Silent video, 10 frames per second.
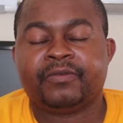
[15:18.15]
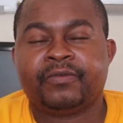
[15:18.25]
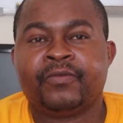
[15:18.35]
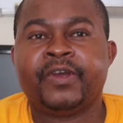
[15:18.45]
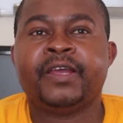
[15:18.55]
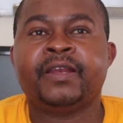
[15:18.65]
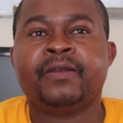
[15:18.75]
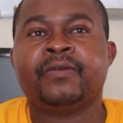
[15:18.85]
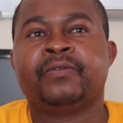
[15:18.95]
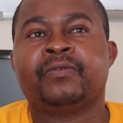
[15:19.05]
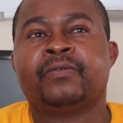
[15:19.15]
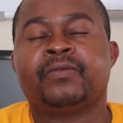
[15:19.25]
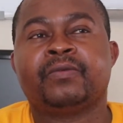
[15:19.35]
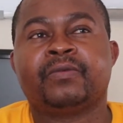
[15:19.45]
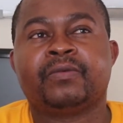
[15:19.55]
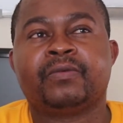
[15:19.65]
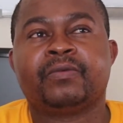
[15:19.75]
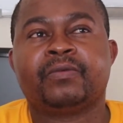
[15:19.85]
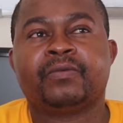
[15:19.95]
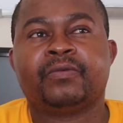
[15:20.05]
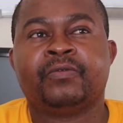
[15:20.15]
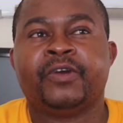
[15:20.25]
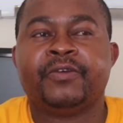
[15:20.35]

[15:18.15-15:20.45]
when where